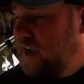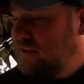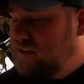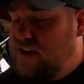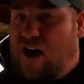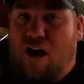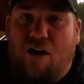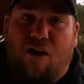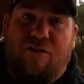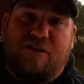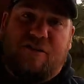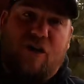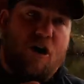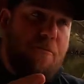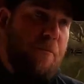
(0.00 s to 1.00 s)
case scenario,
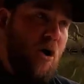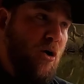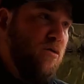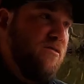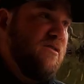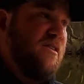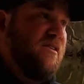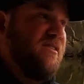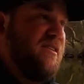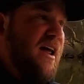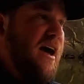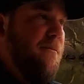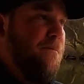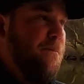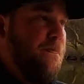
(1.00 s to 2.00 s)
there's no poles to
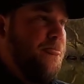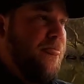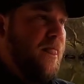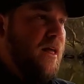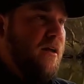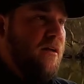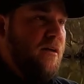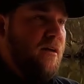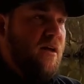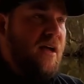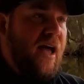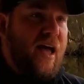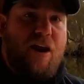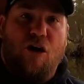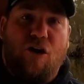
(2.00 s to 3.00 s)
snap
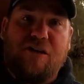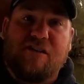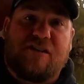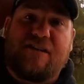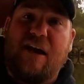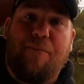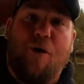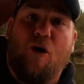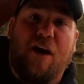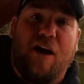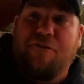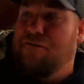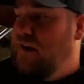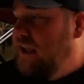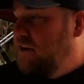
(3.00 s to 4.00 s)
and I can step on it
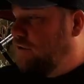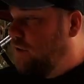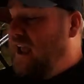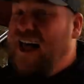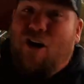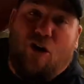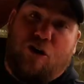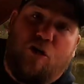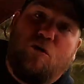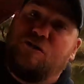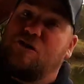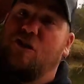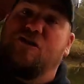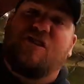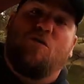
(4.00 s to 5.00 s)
if need to. And I can
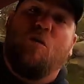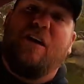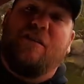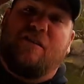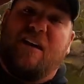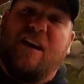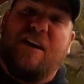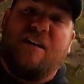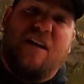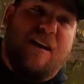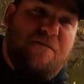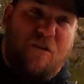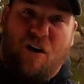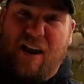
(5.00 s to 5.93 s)
also squeeze it in if